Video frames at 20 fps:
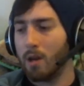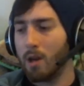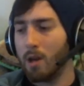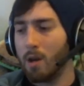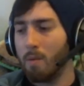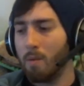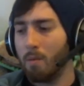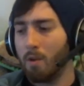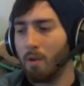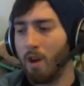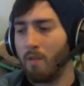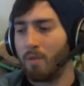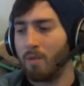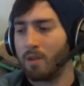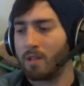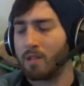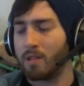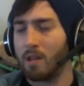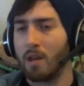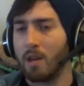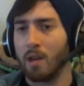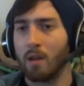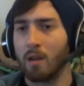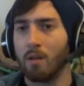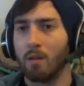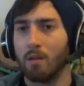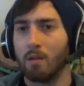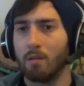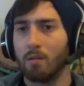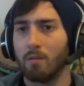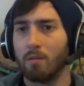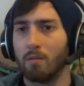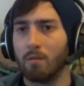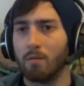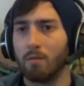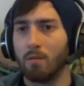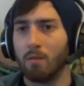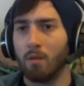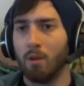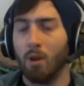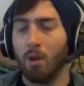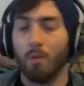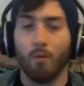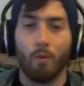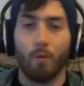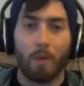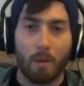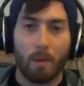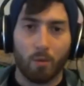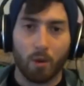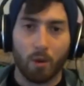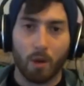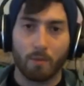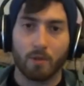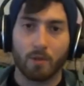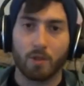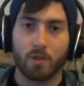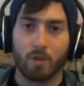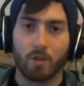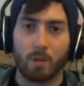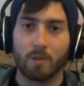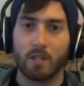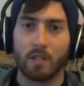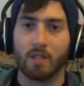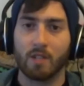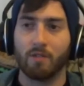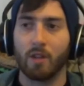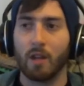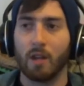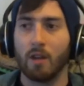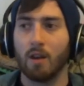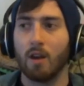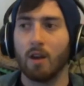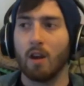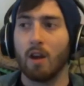but I've been seeing a lot more people come to the streams as of late.